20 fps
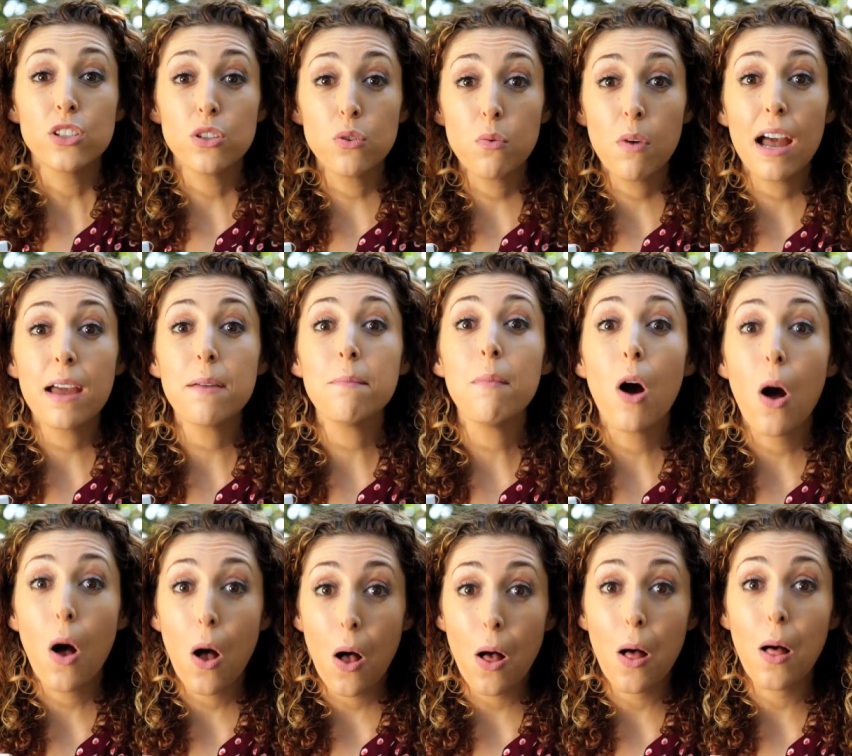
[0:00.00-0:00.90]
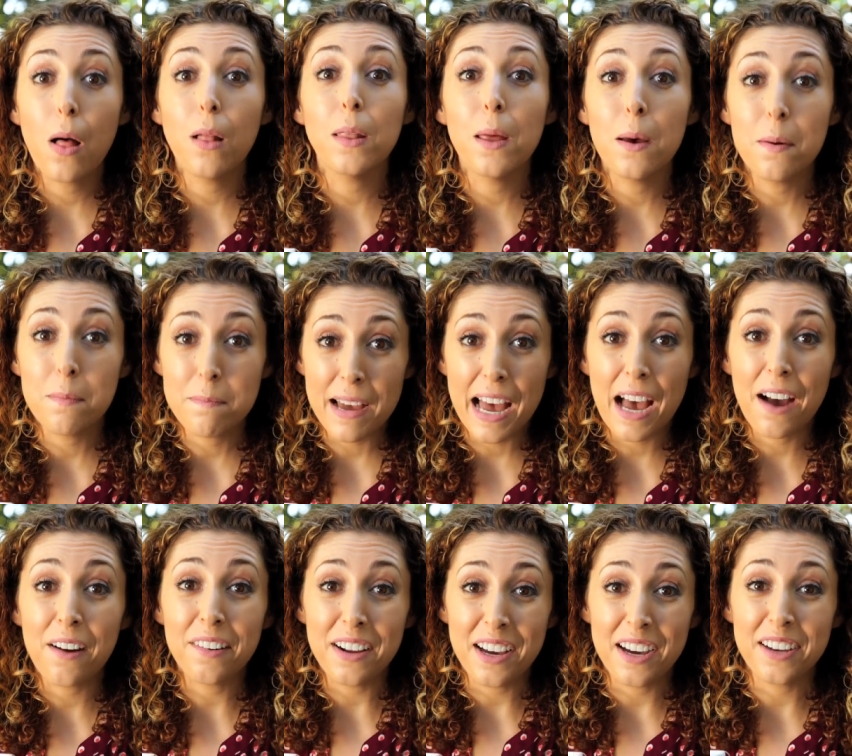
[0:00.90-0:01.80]
So I'm all
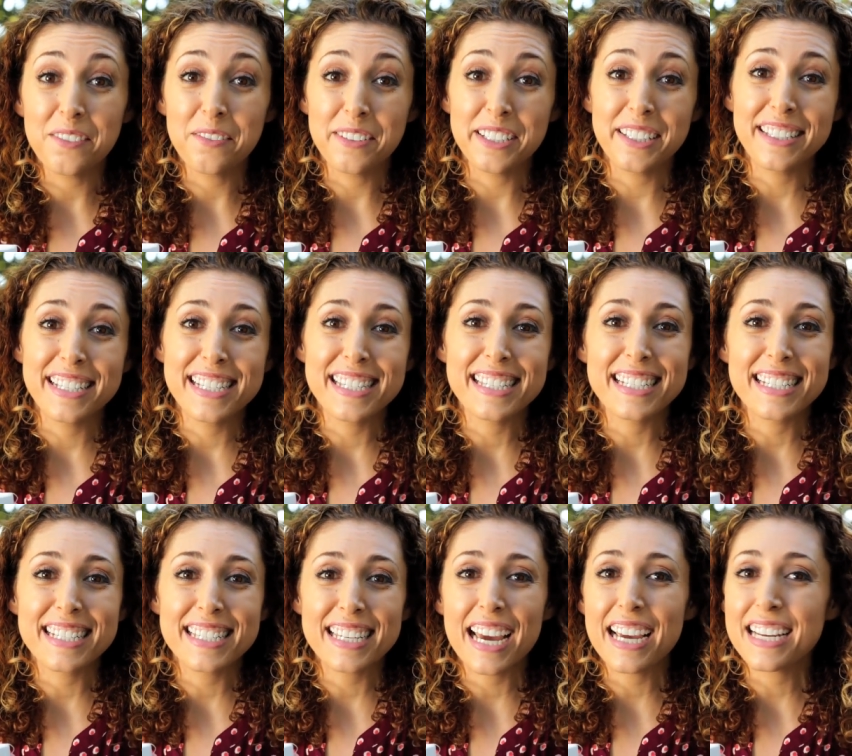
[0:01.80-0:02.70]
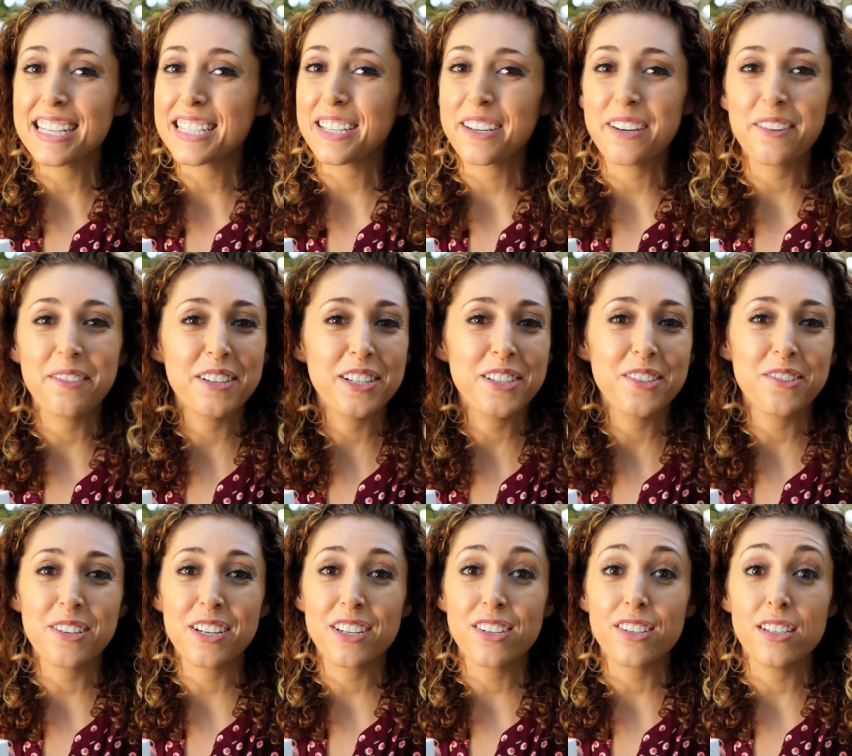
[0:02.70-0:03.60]
about unrealistic dietary
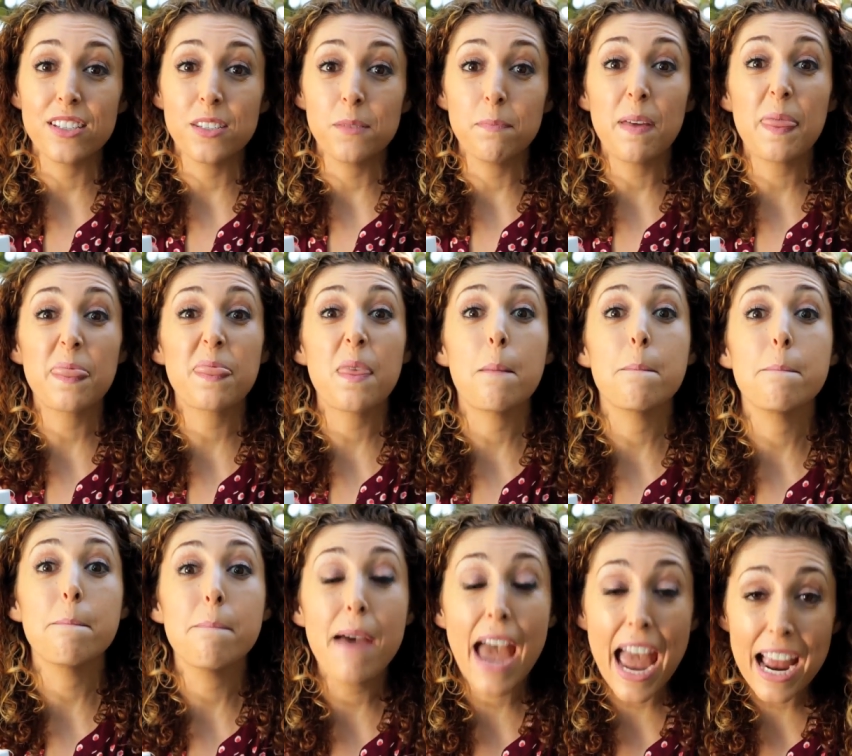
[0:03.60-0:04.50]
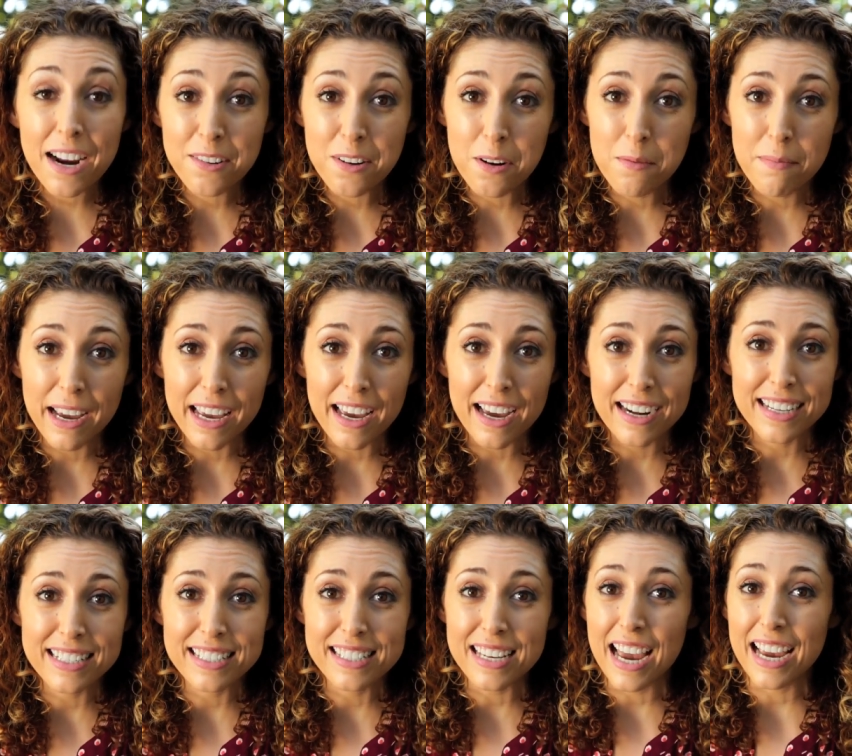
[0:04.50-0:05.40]
restrictions, but the
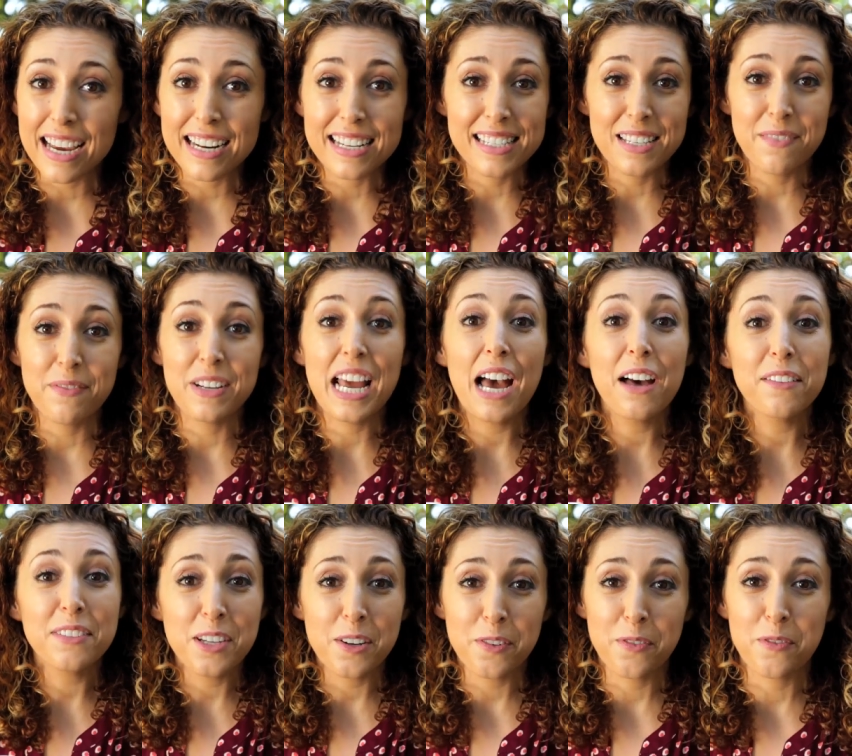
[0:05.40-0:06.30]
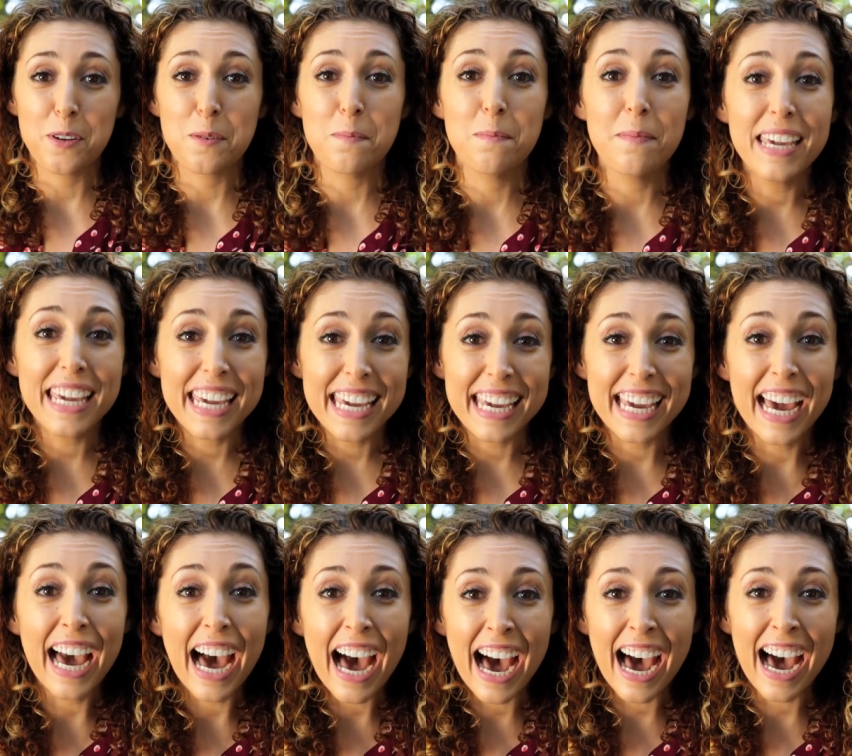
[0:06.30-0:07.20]
macrobiotic diet is even out there for me.